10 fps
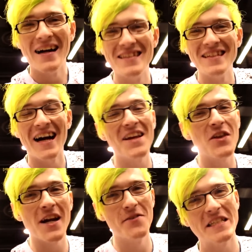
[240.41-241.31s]
I
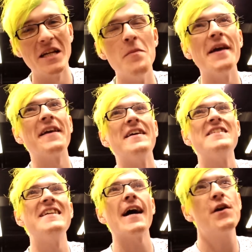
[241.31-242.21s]
thought I was gonna make it.
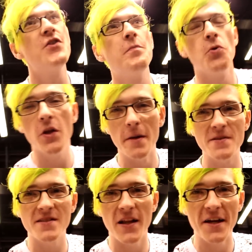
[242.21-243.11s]
See, I could do
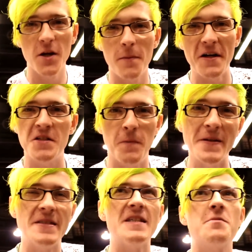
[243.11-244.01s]
pull-ups like nobody's
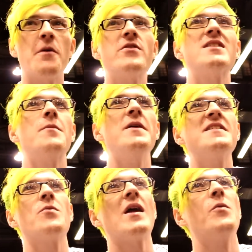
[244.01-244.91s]
business, but for some
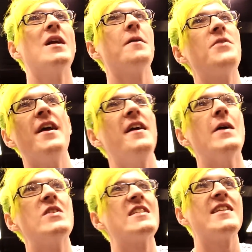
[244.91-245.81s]
reason when I went up there,
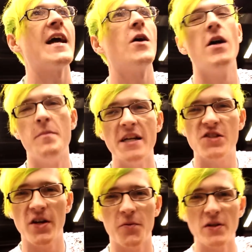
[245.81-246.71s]
it was just like all my
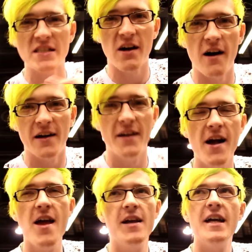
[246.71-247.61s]
strength was gone.
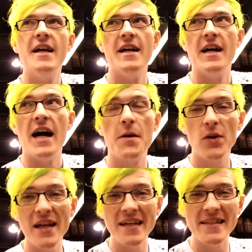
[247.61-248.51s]
I'm
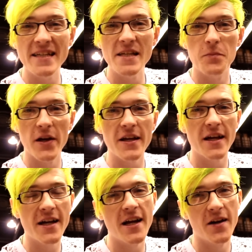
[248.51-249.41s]
glad I did it, but it
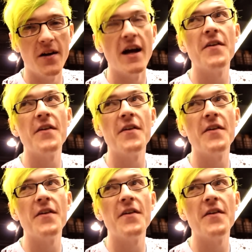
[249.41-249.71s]
kinda hurt.